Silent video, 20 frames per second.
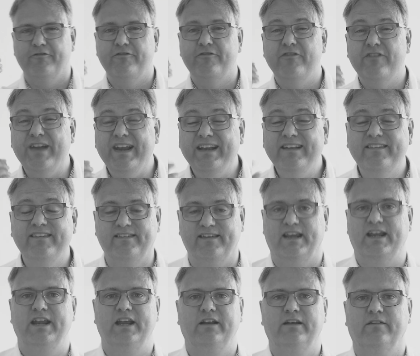fades
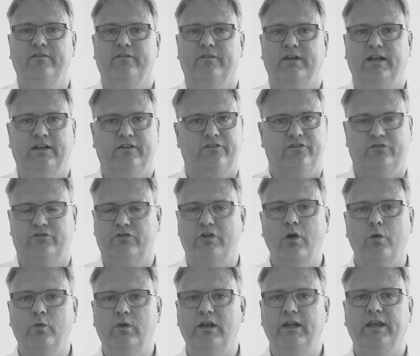in, it's
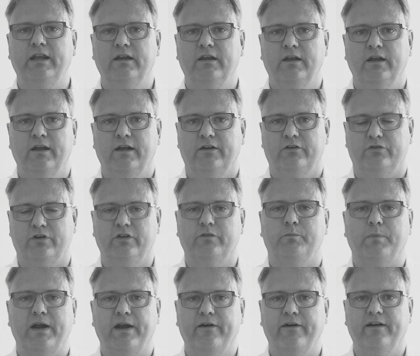totally
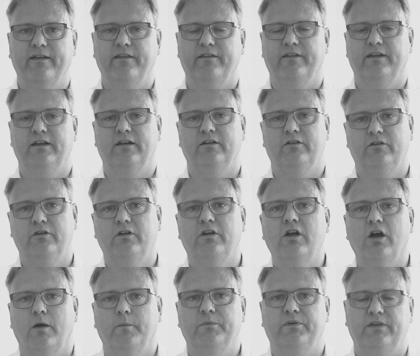transparent, and then it
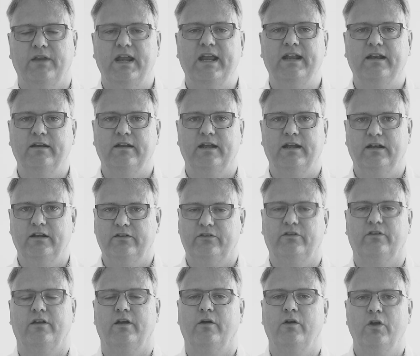comes in and
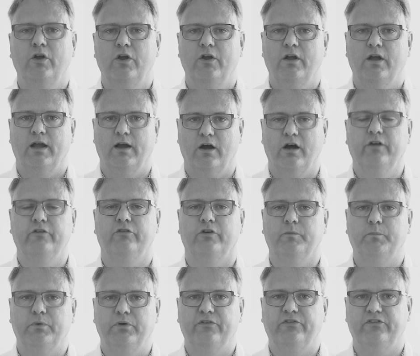it's a uh,
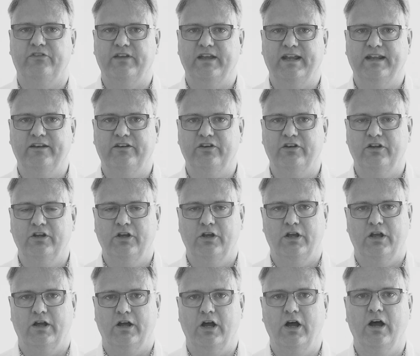100%
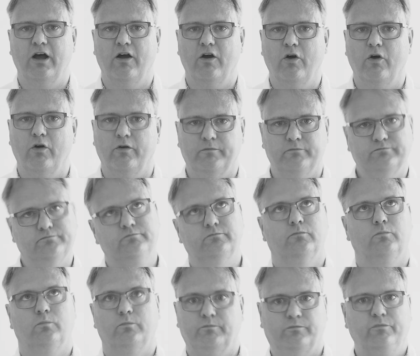uh,
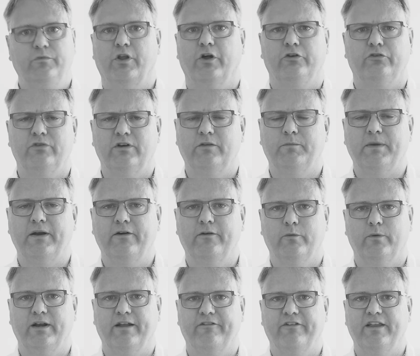non-transparent,
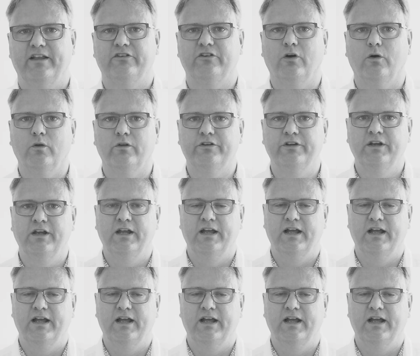whatever that's called,